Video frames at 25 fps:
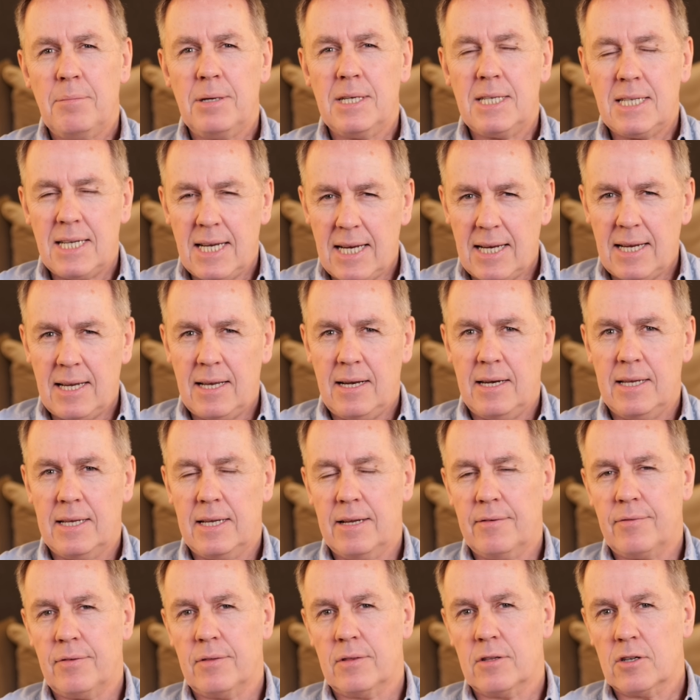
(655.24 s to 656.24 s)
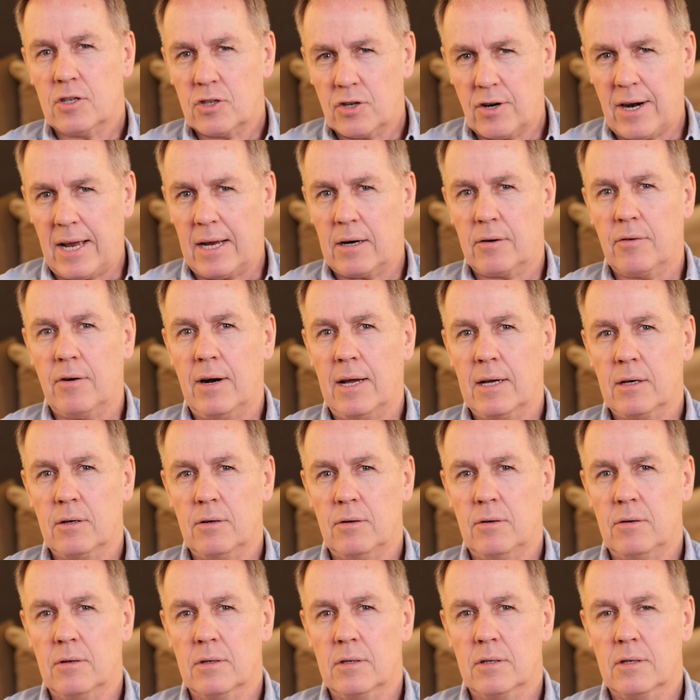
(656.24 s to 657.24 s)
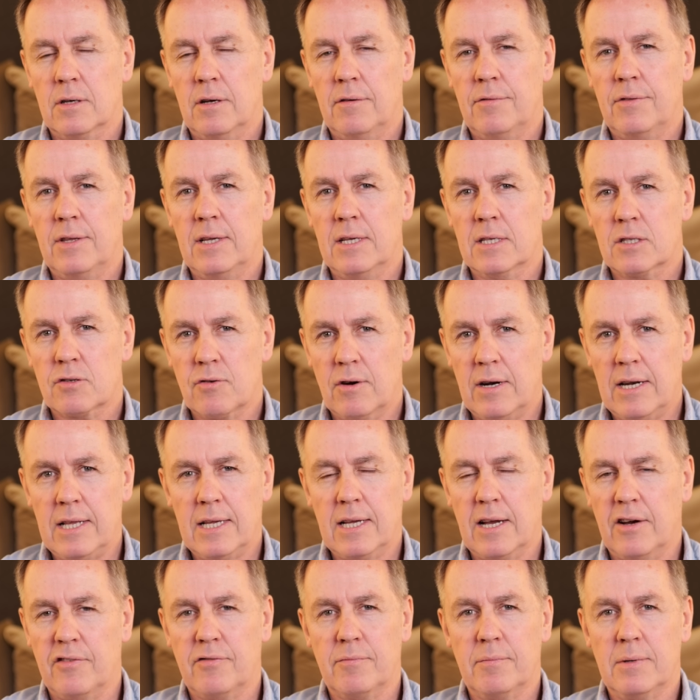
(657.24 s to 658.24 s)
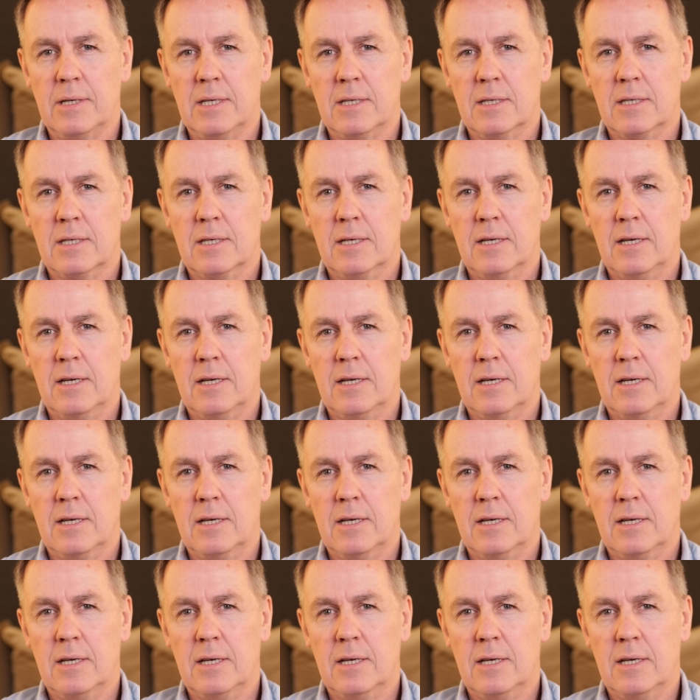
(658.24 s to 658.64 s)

particularly given the track record of the Israeli government